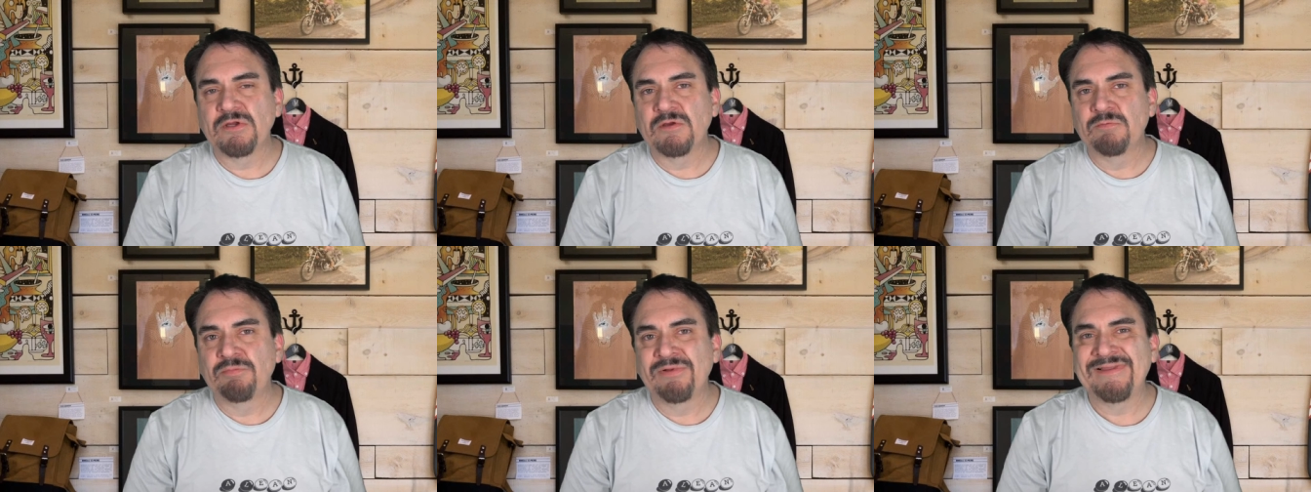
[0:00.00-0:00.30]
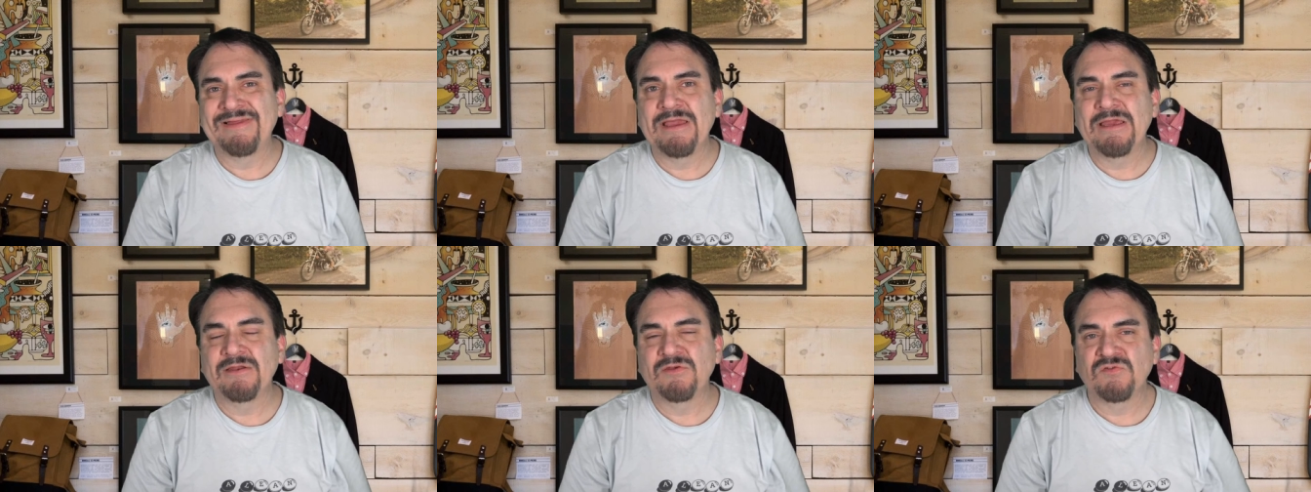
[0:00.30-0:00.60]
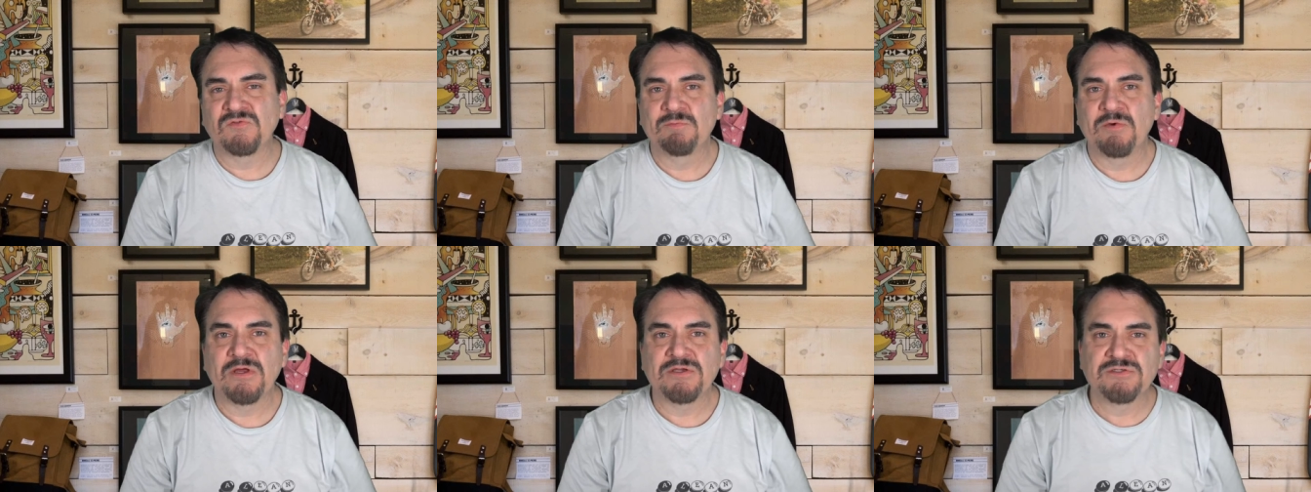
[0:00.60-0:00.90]
are going to complain
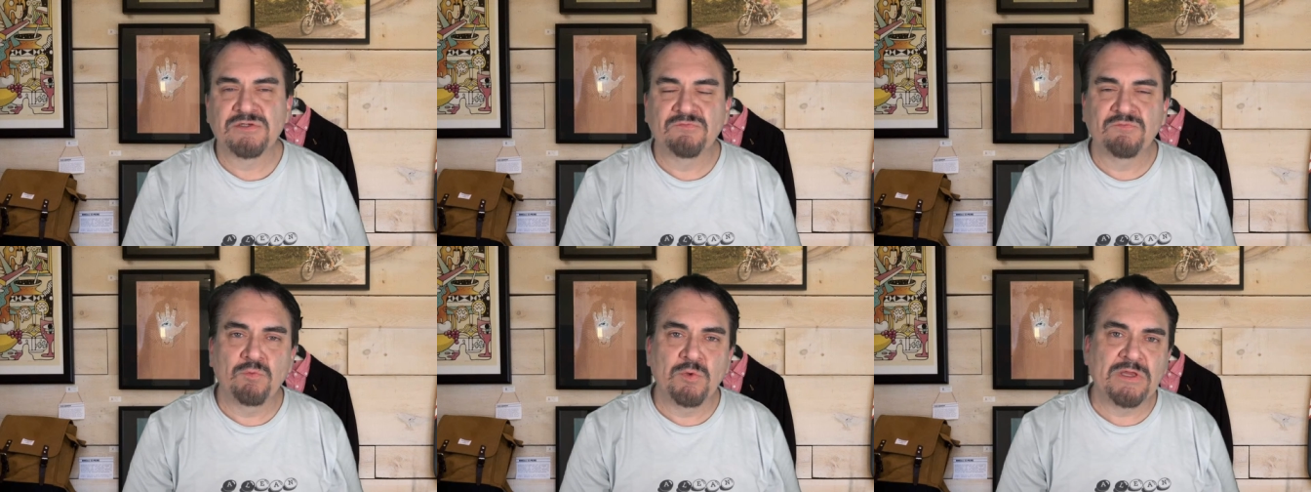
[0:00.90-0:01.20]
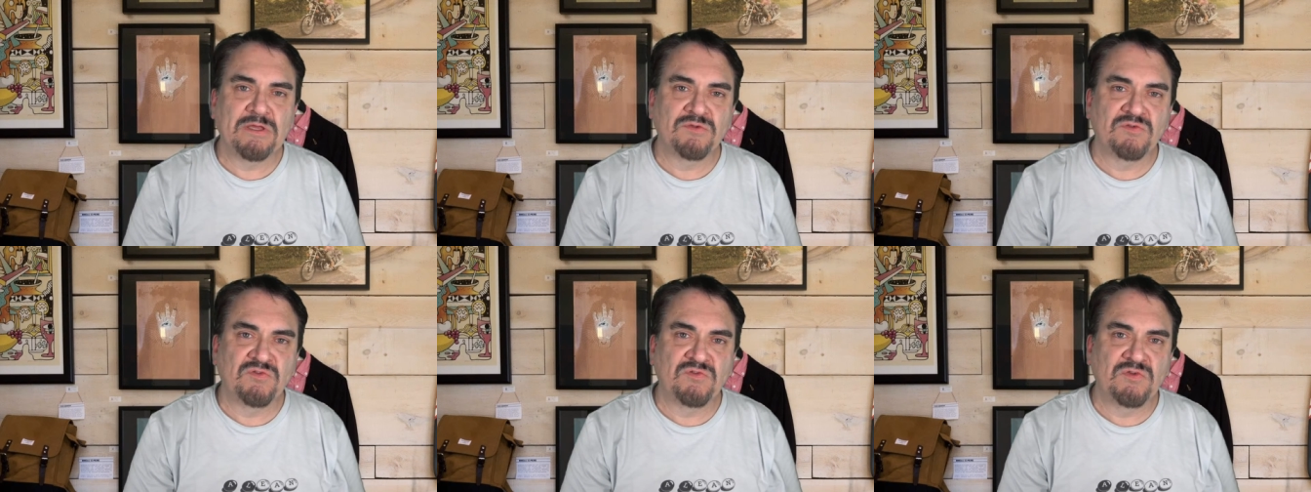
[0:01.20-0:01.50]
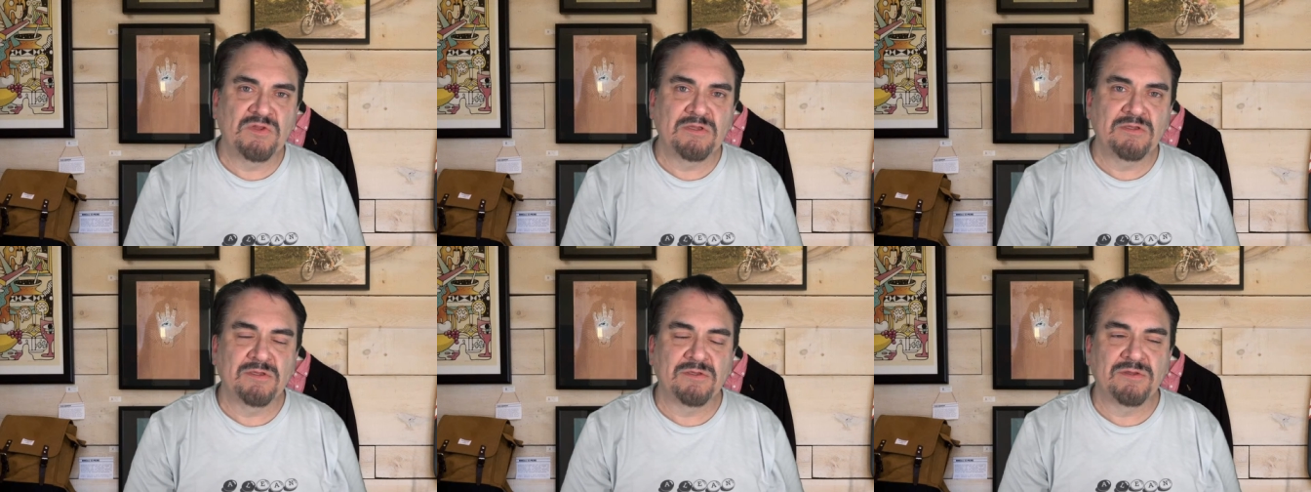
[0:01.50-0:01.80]
as much if we can
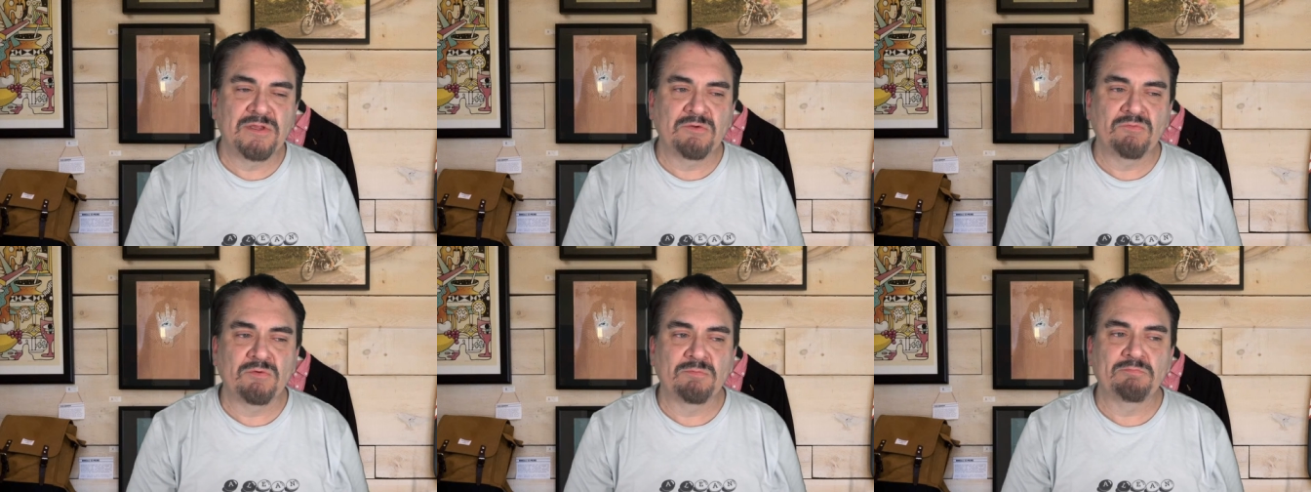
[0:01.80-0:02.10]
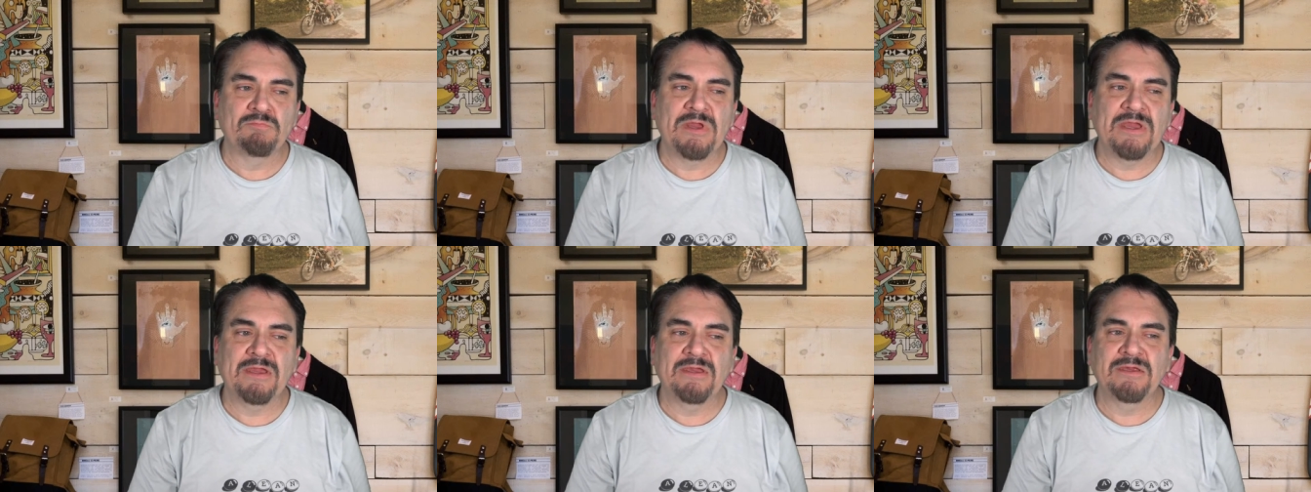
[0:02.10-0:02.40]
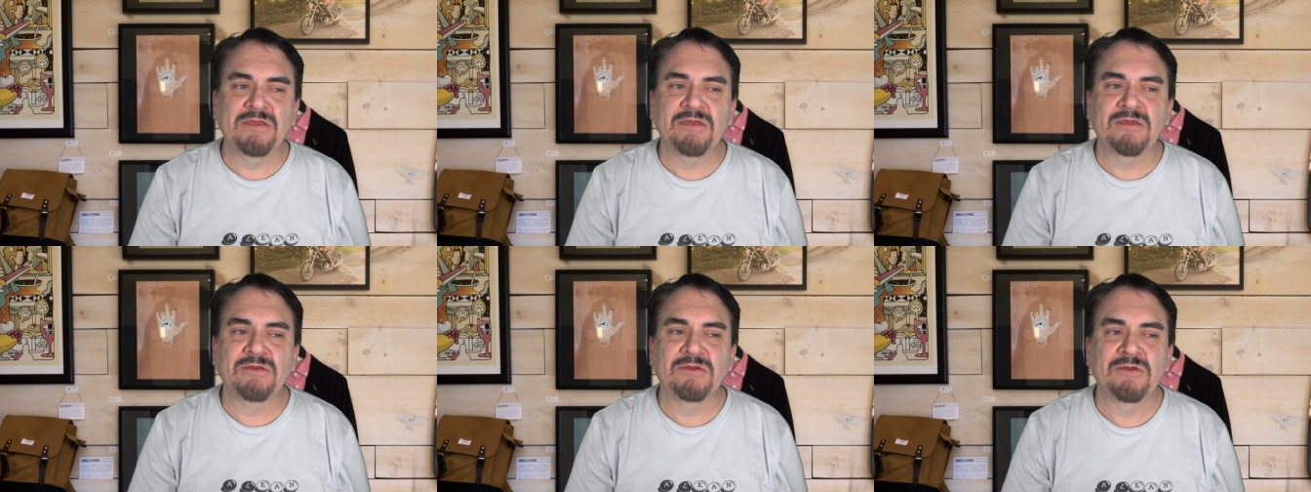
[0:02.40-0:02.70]
see that they were
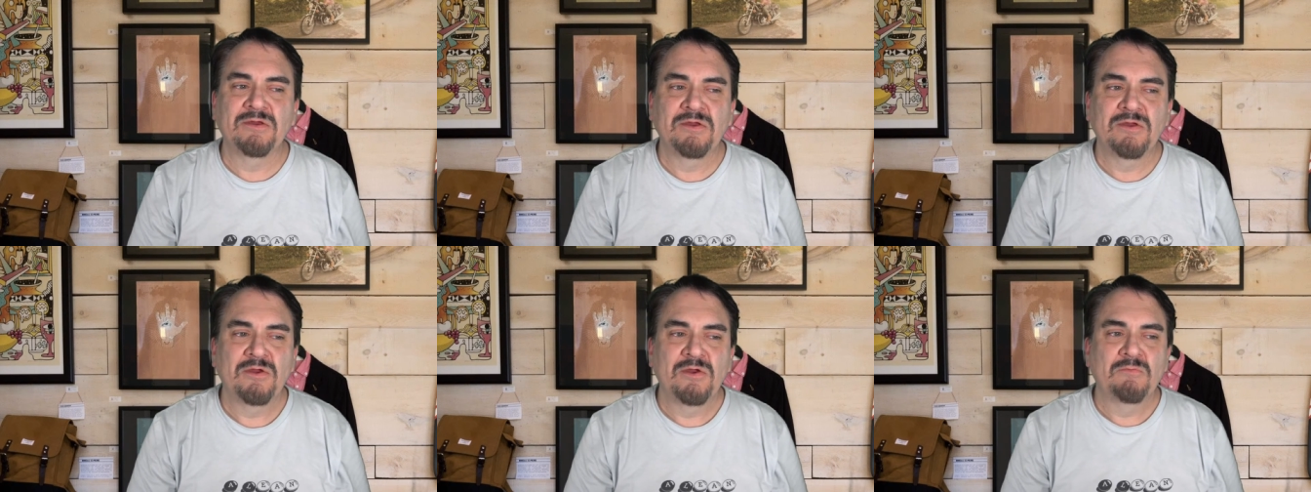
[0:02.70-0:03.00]
making